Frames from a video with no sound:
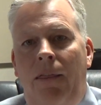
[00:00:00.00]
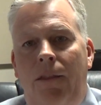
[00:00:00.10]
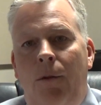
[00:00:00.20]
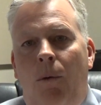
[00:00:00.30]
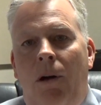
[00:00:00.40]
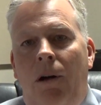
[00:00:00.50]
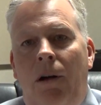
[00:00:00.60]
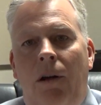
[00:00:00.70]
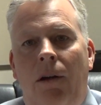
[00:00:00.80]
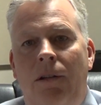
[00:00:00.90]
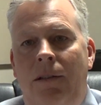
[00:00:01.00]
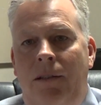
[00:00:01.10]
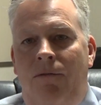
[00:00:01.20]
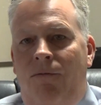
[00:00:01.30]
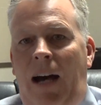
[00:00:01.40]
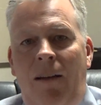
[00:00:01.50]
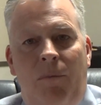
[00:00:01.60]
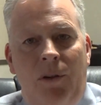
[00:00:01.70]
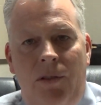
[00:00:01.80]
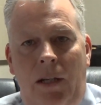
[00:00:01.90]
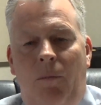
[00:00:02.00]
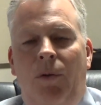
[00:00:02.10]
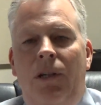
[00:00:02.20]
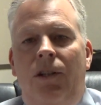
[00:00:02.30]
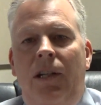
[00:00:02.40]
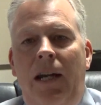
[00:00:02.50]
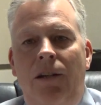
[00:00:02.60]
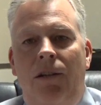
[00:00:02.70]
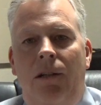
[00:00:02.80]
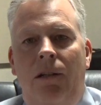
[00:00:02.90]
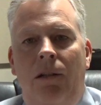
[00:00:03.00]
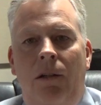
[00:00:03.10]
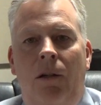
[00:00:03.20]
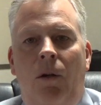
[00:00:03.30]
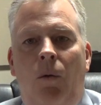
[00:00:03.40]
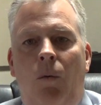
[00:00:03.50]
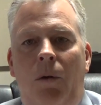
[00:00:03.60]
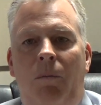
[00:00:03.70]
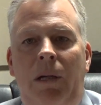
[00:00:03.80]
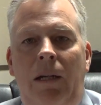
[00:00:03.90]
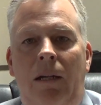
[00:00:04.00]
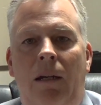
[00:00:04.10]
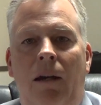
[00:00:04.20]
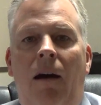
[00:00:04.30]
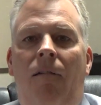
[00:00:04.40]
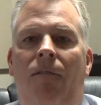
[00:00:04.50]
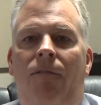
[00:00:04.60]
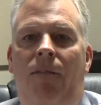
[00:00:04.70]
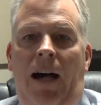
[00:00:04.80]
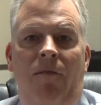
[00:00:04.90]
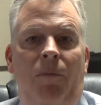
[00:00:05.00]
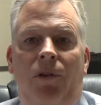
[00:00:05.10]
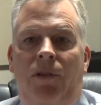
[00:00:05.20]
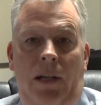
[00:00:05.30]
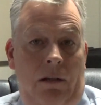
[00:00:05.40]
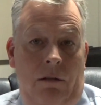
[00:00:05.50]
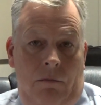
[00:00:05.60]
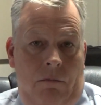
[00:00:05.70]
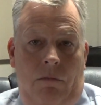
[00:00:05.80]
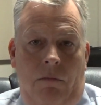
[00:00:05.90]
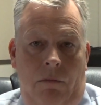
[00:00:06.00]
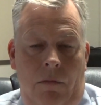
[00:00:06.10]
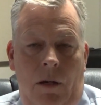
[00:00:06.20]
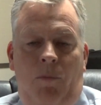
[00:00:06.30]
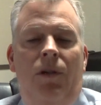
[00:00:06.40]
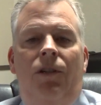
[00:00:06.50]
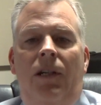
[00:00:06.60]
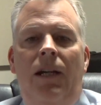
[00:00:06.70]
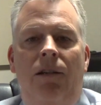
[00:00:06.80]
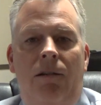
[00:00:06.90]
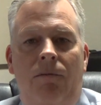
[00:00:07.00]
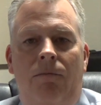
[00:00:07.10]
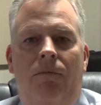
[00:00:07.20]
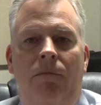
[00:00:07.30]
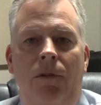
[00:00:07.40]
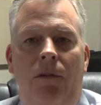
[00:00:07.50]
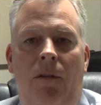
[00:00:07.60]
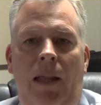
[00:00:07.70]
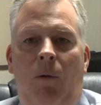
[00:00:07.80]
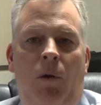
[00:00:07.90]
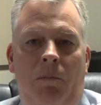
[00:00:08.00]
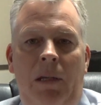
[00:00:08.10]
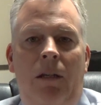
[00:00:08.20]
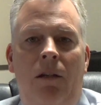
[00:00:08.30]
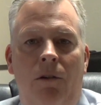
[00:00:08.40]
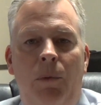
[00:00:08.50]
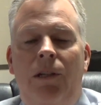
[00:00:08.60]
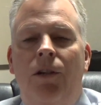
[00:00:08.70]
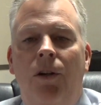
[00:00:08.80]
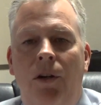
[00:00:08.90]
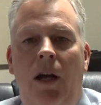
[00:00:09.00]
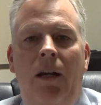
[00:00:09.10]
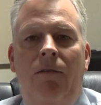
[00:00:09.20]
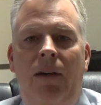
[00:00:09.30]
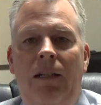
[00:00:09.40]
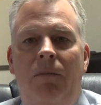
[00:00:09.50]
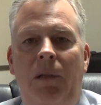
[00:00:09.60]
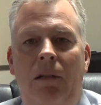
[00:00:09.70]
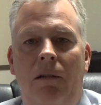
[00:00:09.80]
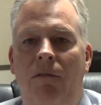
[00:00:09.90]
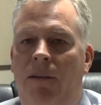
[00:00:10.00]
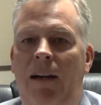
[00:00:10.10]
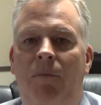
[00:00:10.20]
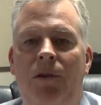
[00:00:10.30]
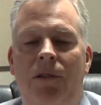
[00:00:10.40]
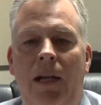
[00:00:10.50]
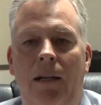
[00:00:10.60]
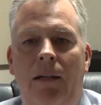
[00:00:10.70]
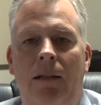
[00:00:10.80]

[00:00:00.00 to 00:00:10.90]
your 5% appreciation would be 5% appreciation. That would be your return on investment, 5%.